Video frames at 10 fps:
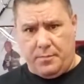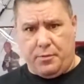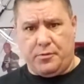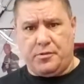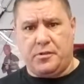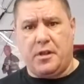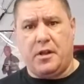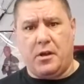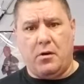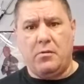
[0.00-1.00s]
Person's going
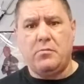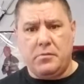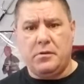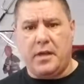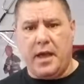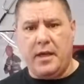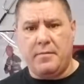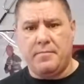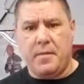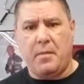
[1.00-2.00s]
to go, okay,
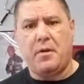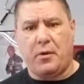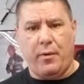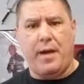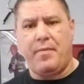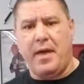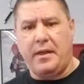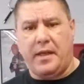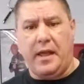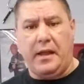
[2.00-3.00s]
I'm going to grab
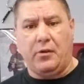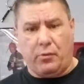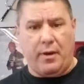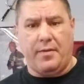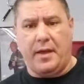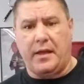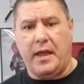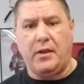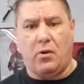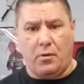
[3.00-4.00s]
that cane or grab that
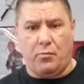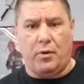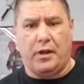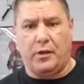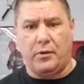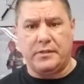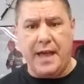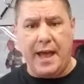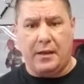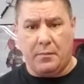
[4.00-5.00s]
cane arm when I go to
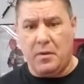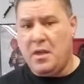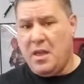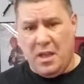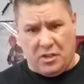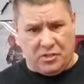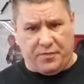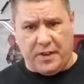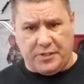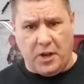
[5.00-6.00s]
attack them. Because if
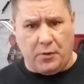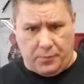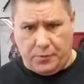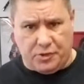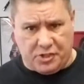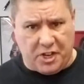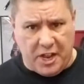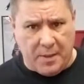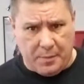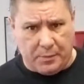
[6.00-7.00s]
I don't, they're just going to
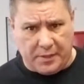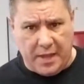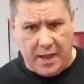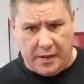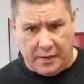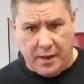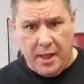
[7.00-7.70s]
hit me with the cane.